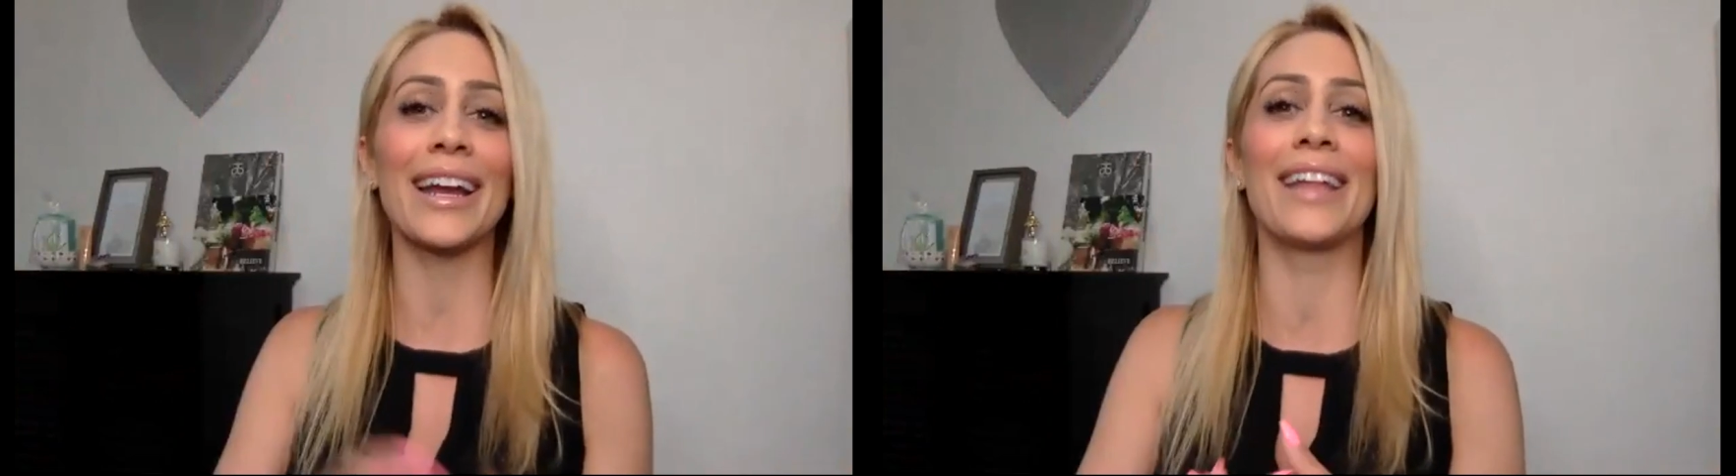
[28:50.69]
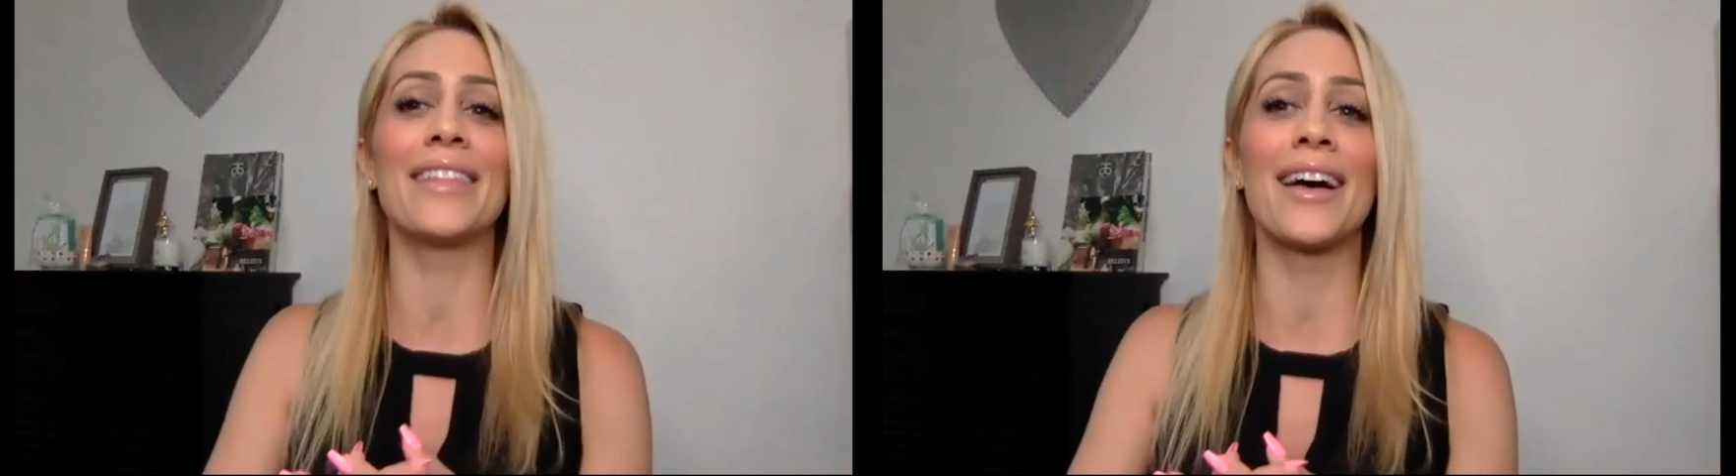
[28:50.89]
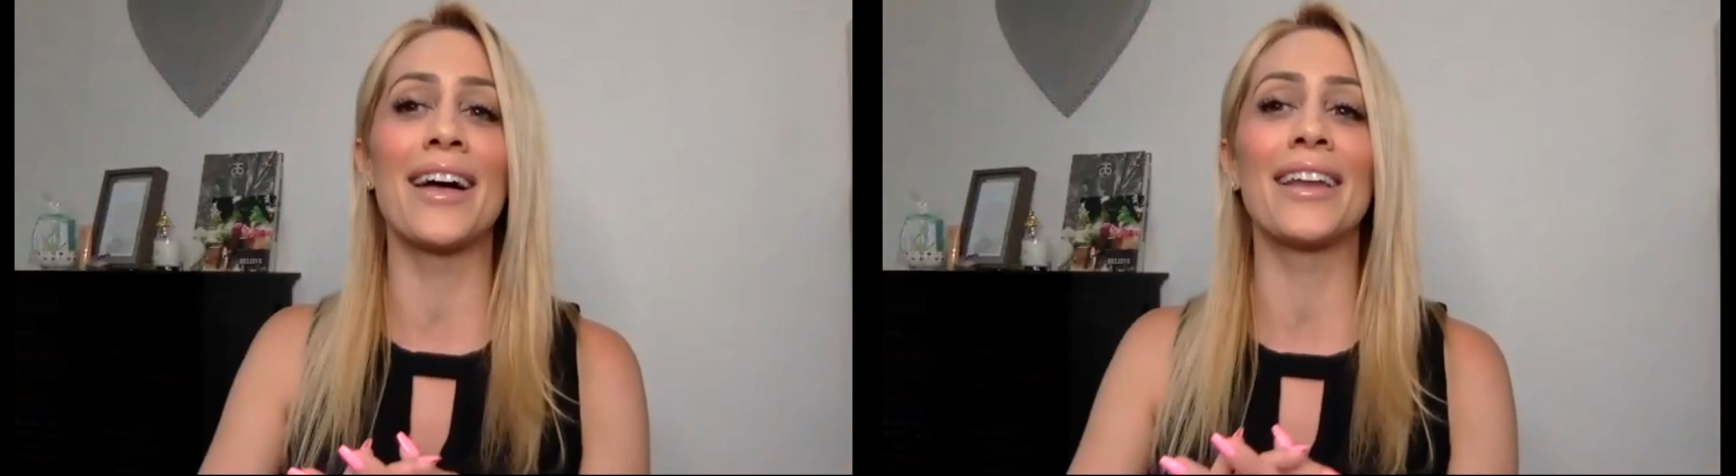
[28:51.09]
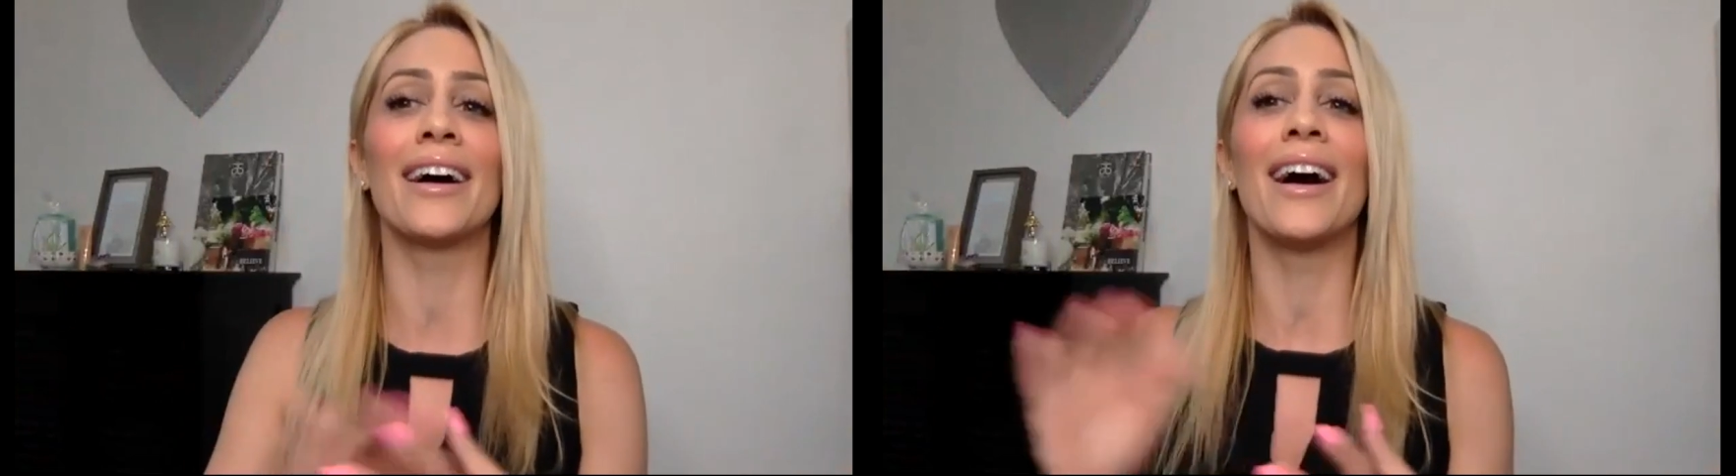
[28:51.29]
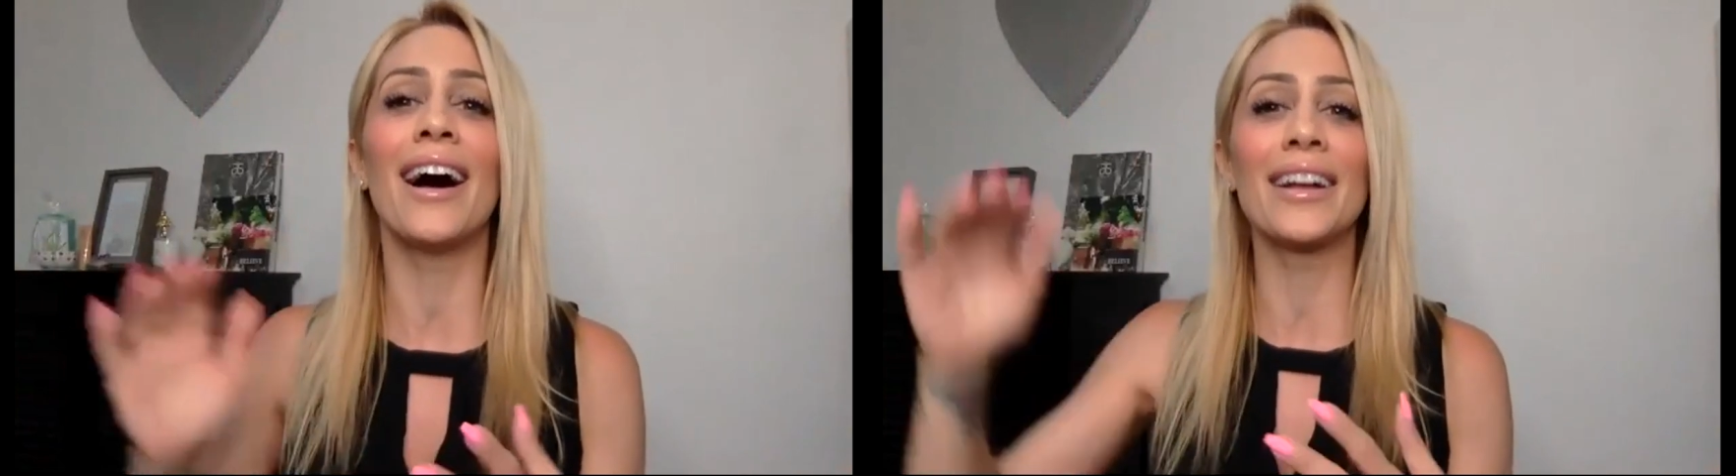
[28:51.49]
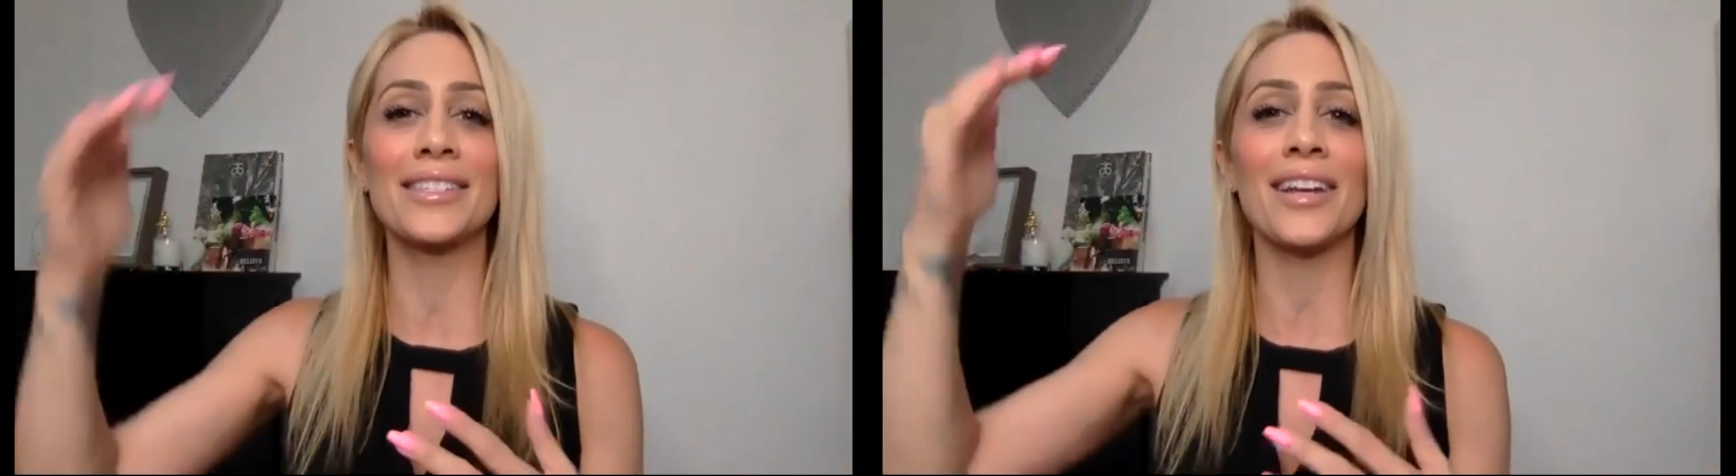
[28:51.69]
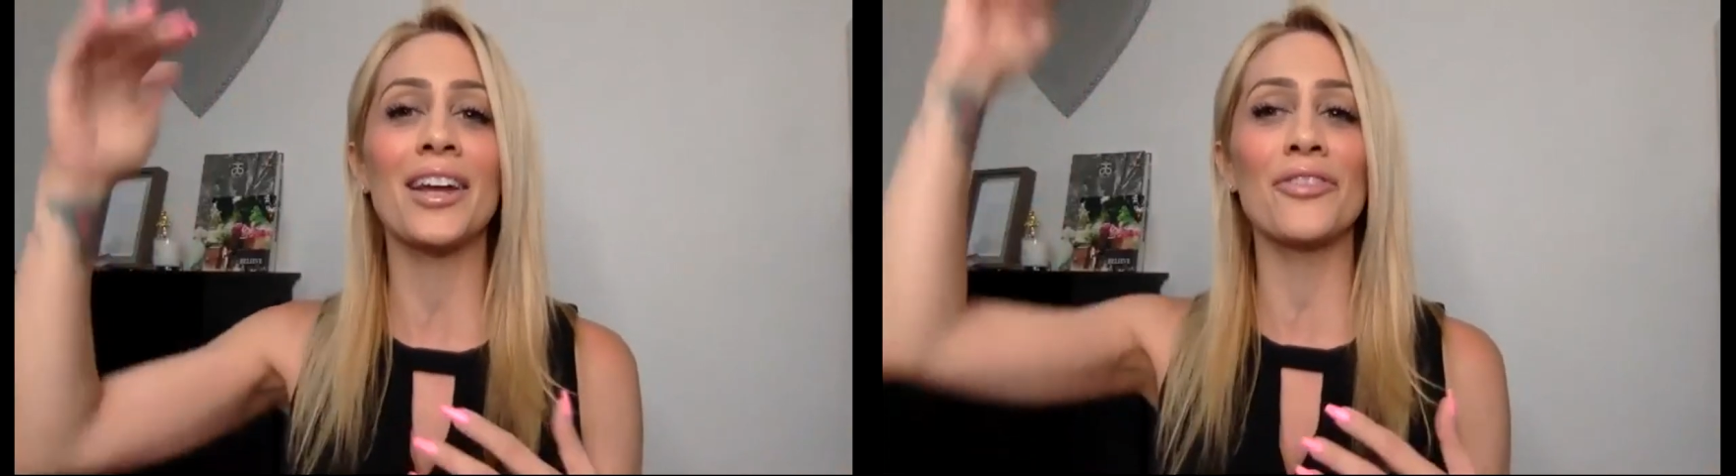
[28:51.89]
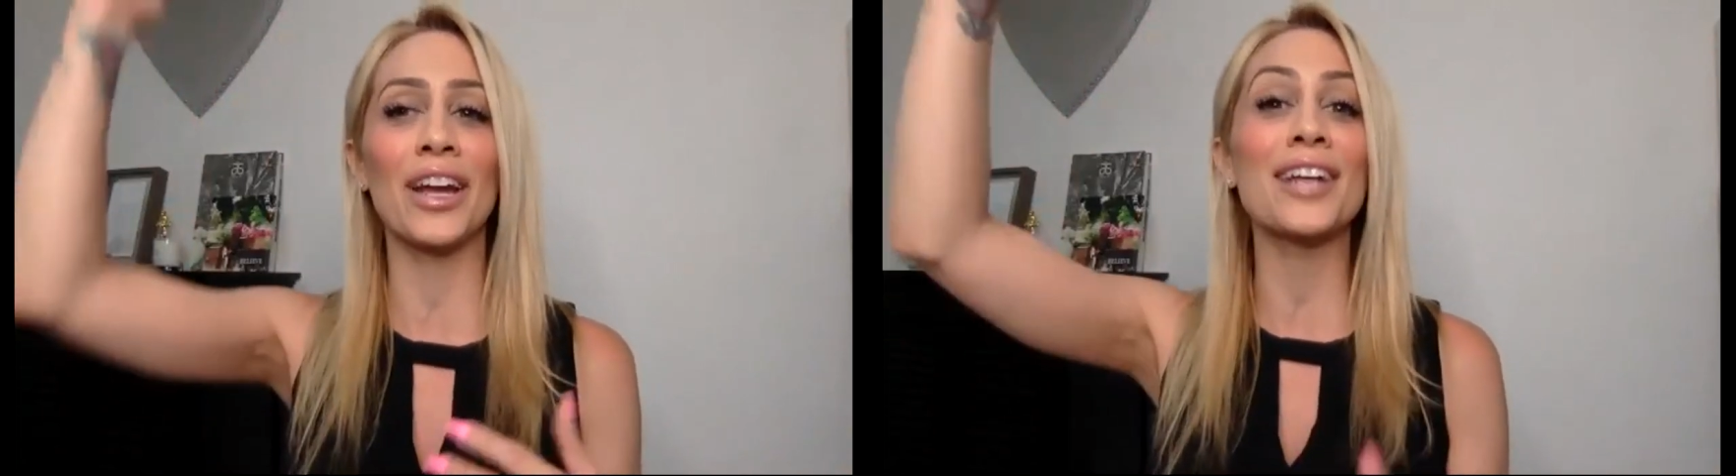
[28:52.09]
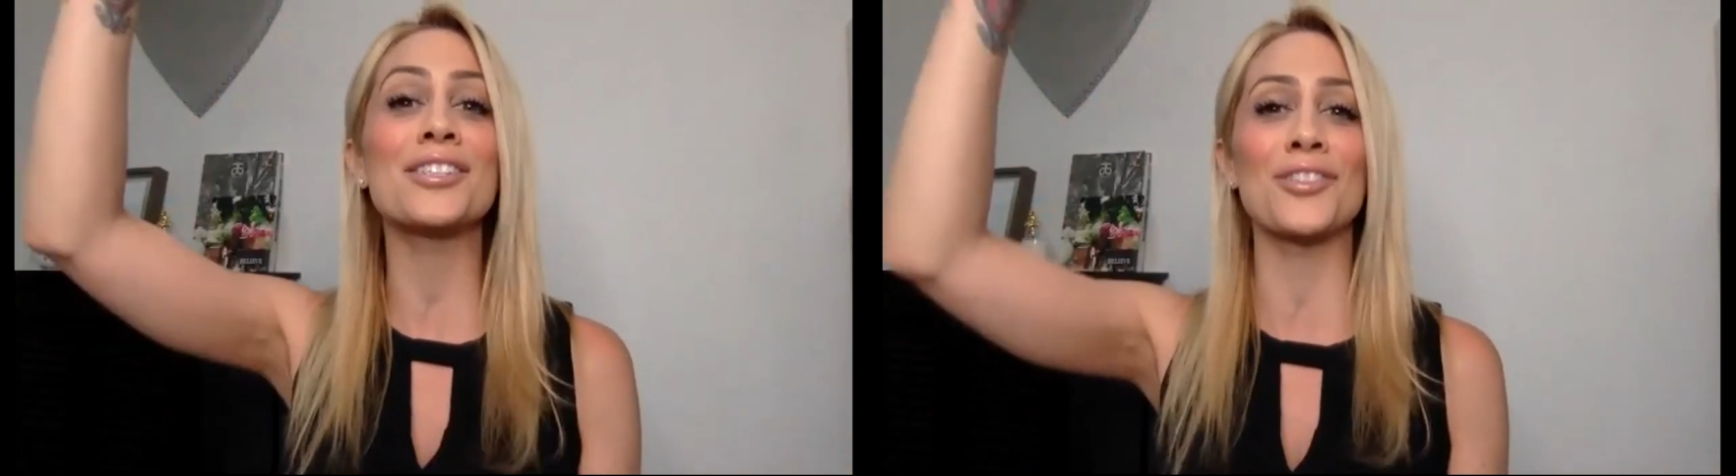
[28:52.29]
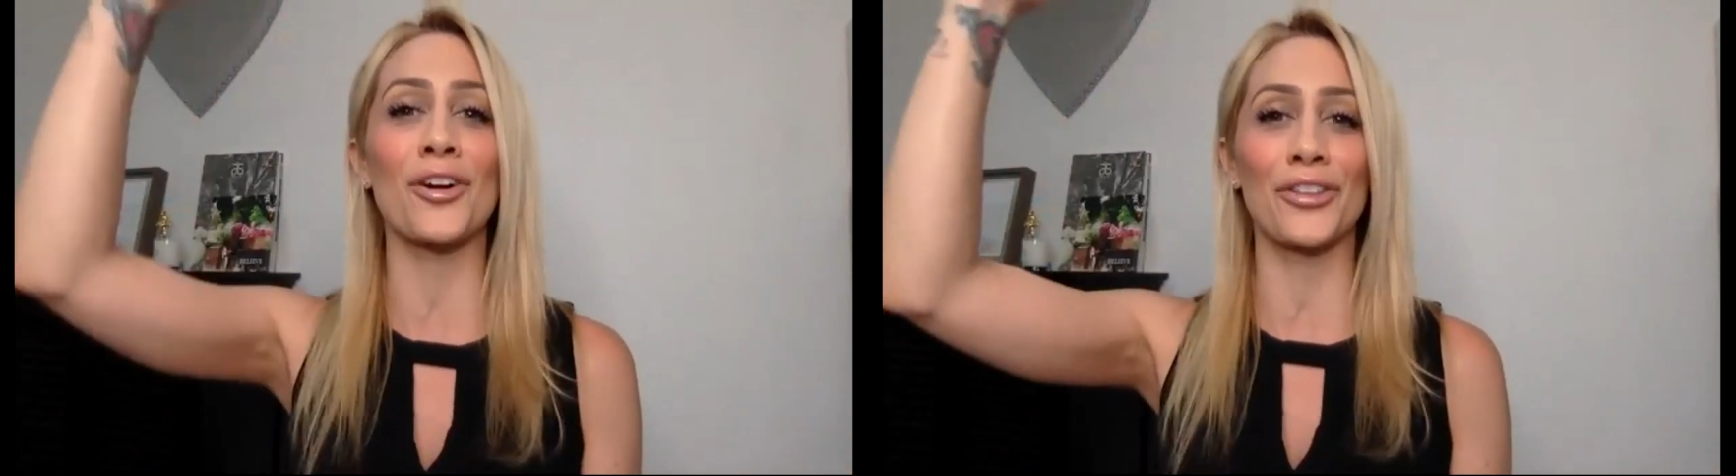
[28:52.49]
And then it's kind of like I
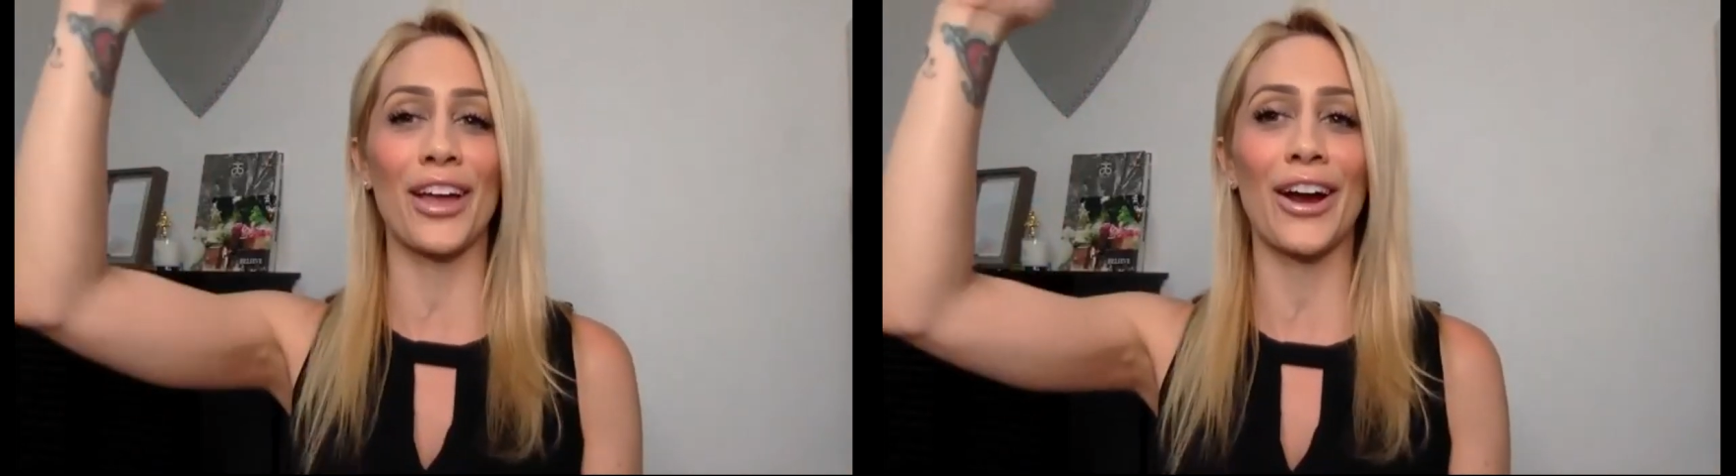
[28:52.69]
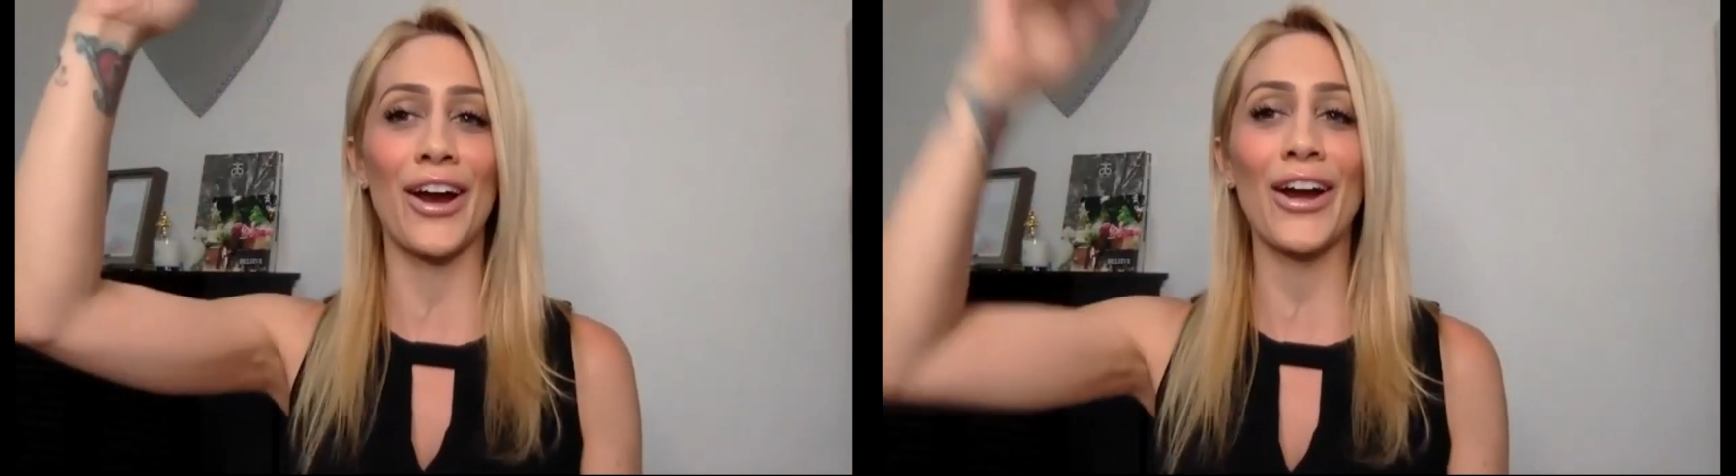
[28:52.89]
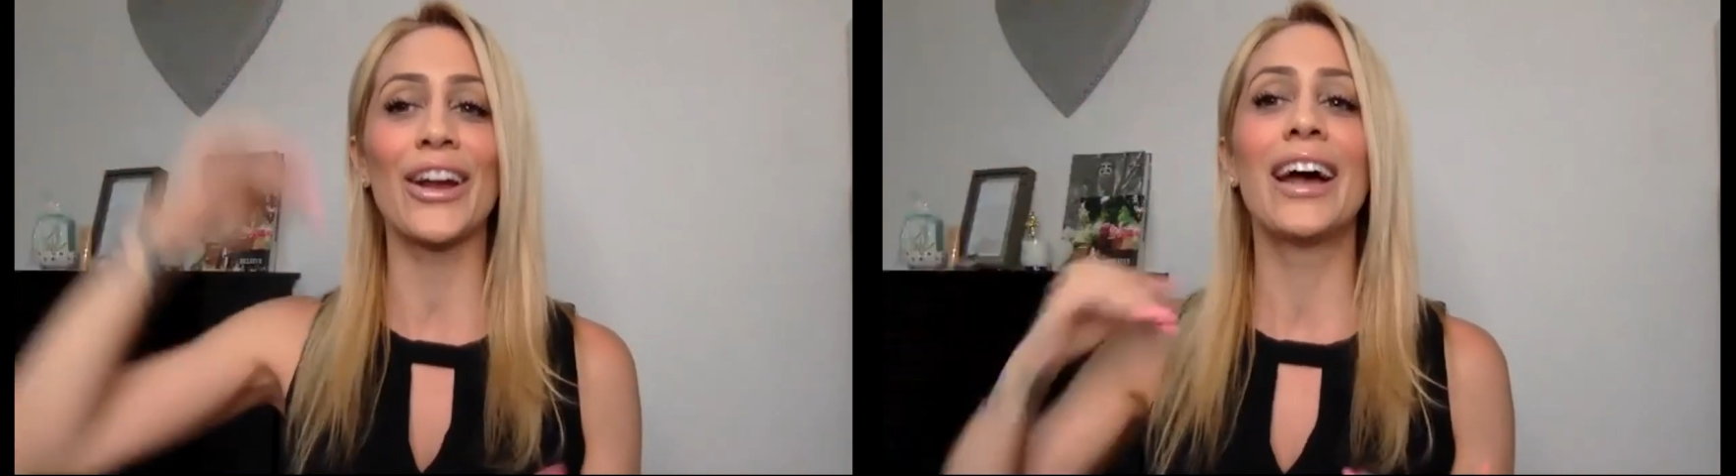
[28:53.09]
start there,